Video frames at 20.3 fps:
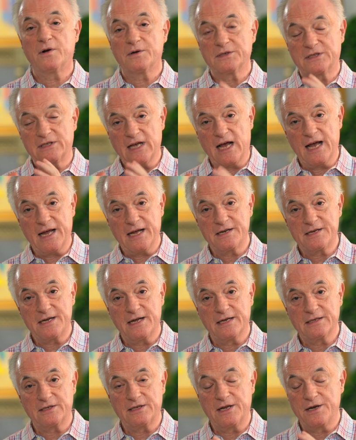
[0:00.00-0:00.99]
a
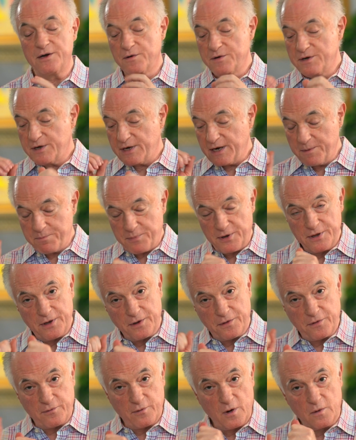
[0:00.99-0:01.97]
scientist and you're deep in the
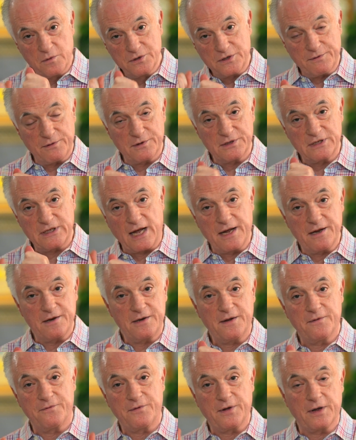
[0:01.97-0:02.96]
throes of your
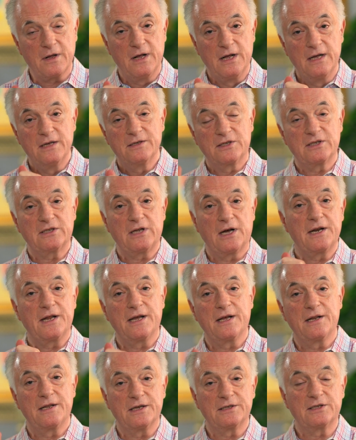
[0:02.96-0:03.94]
scientific study
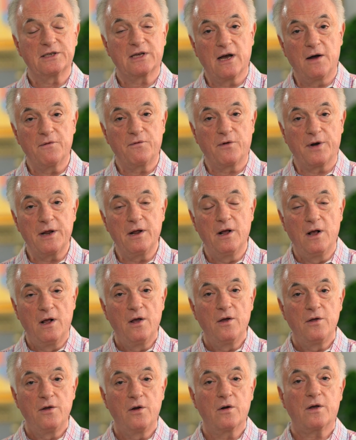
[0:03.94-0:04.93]
and discovery,
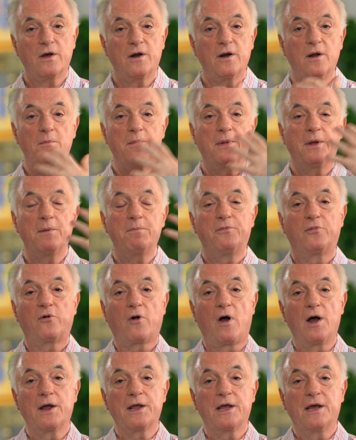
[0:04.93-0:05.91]
you're going to be
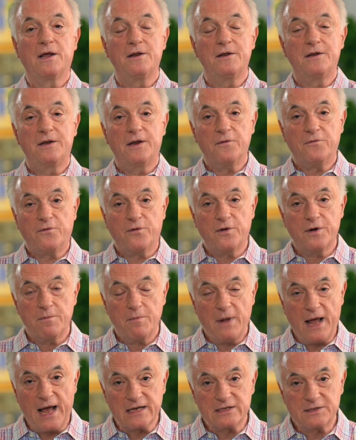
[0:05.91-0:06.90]
drawing in different
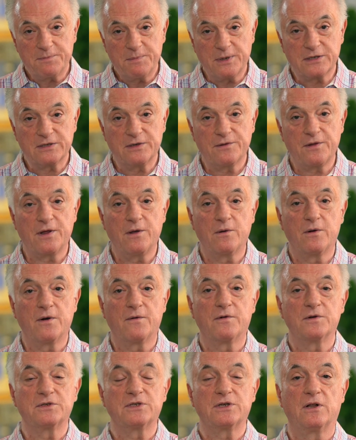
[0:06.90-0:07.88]
aspects of the
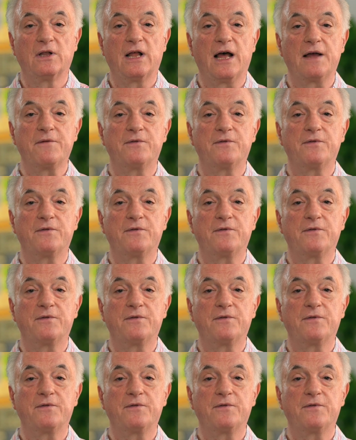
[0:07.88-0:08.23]
universal life